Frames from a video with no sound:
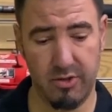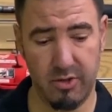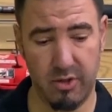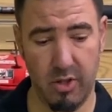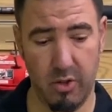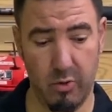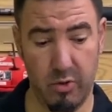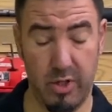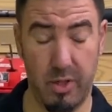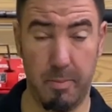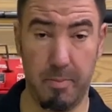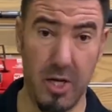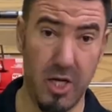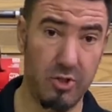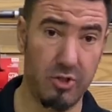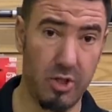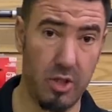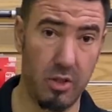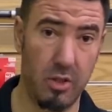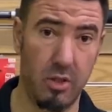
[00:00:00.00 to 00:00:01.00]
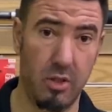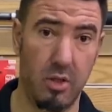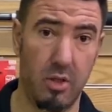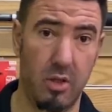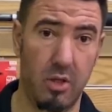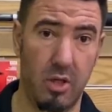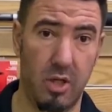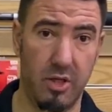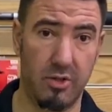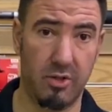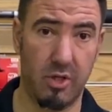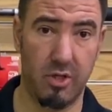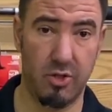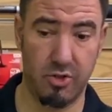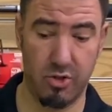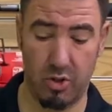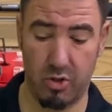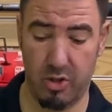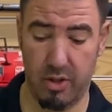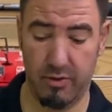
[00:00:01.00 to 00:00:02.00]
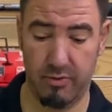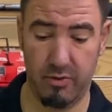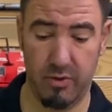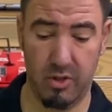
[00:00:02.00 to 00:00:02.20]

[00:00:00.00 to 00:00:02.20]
or you pinch it, it's going to shut off.